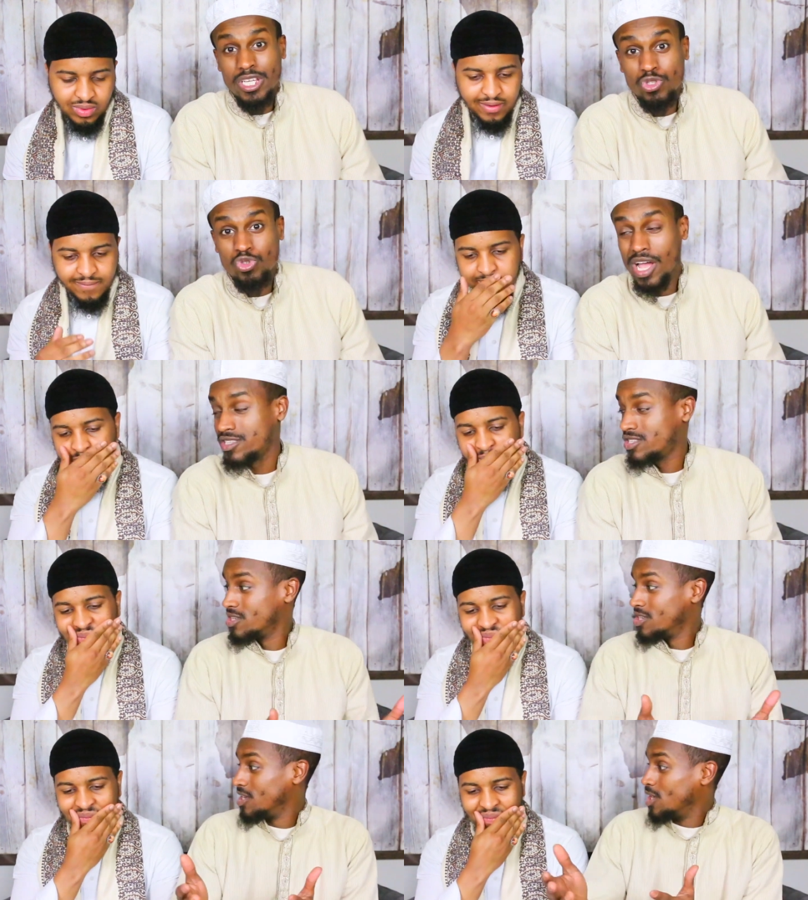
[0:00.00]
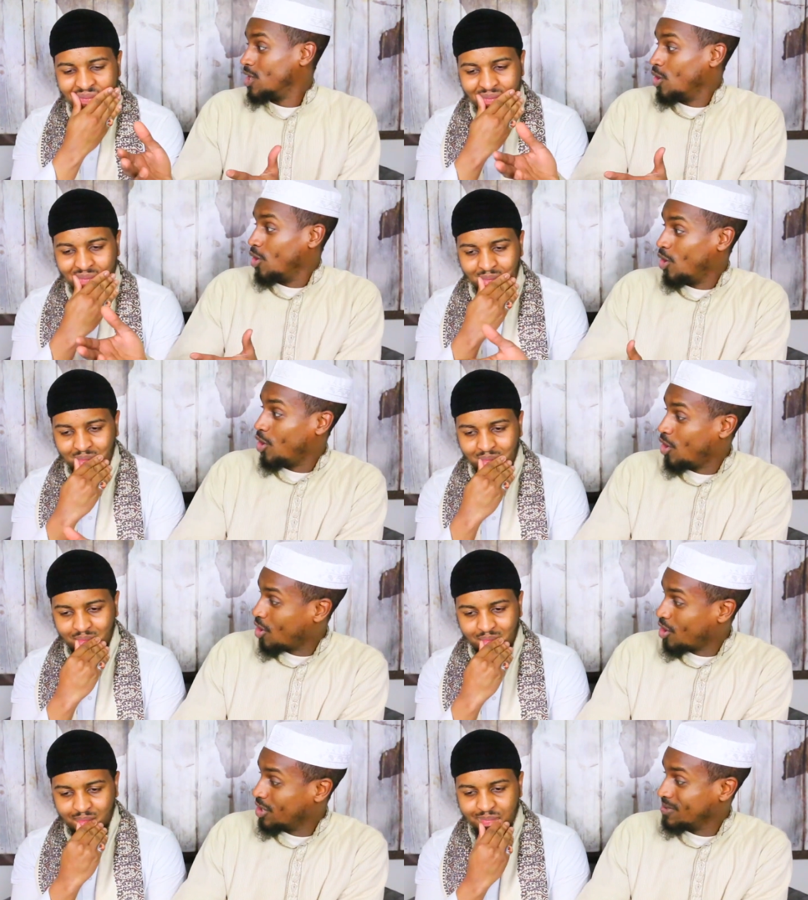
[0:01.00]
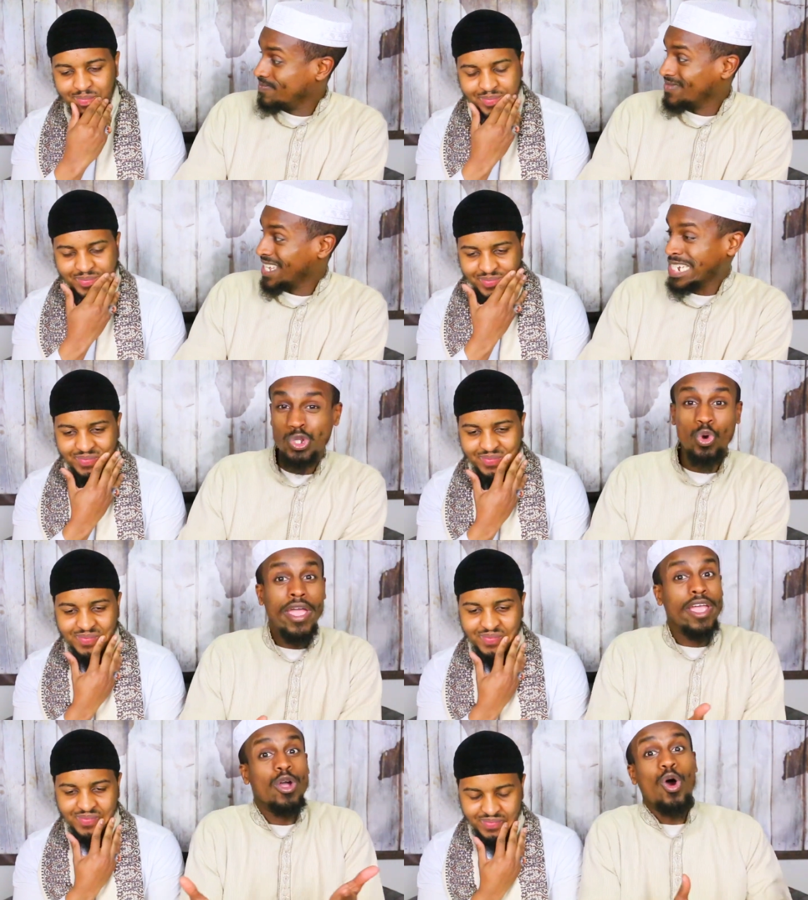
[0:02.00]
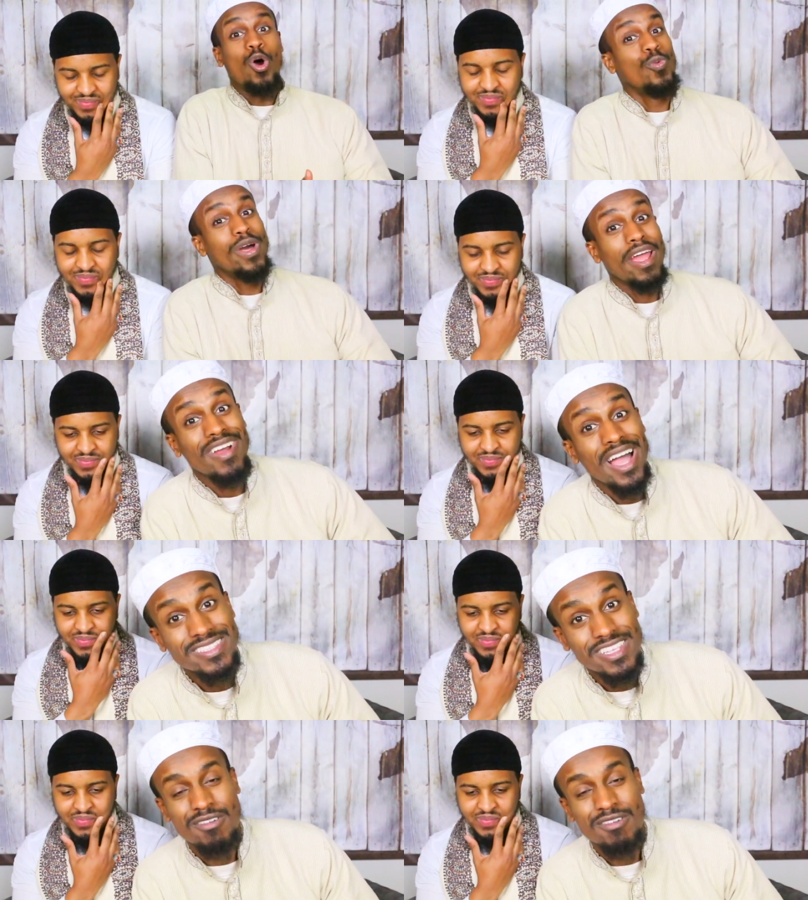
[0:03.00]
Speaker 1: dress or in doing or whatever else